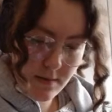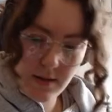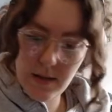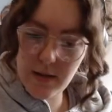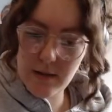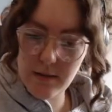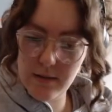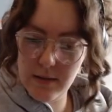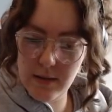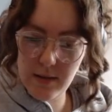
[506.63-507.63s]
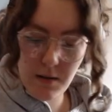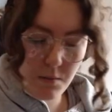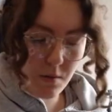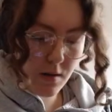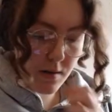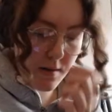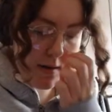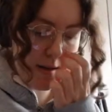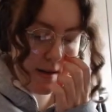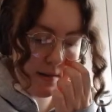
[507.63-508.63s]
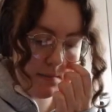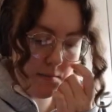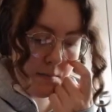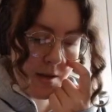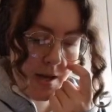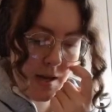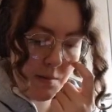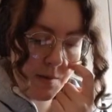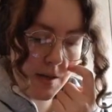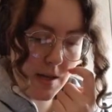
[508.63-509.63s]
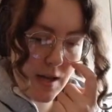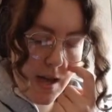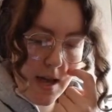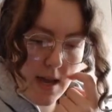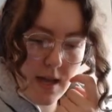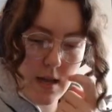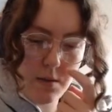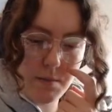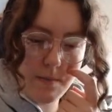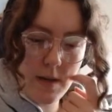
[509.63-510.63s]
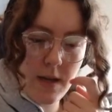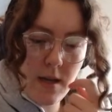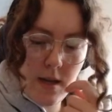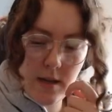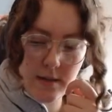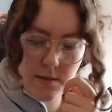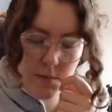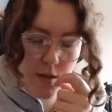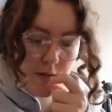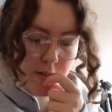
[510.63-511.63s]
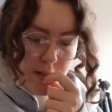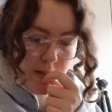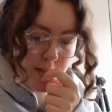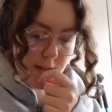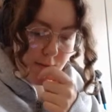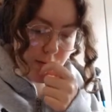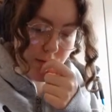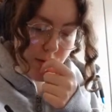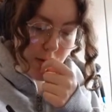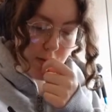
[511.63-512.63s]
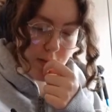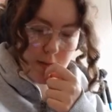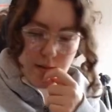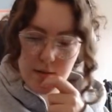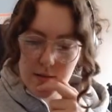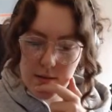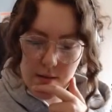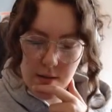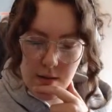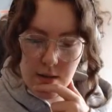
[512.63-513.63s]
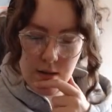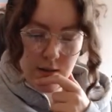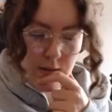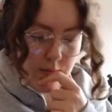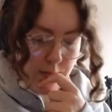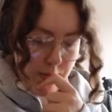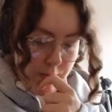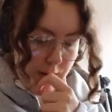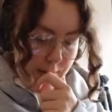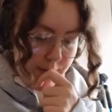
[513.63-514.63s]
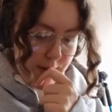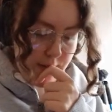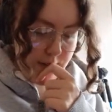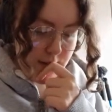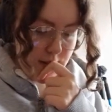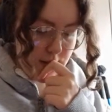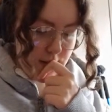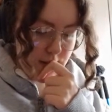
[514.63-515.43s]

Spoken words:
Okay, and then that one, and then maybe a, so I'm using like different shots for reference.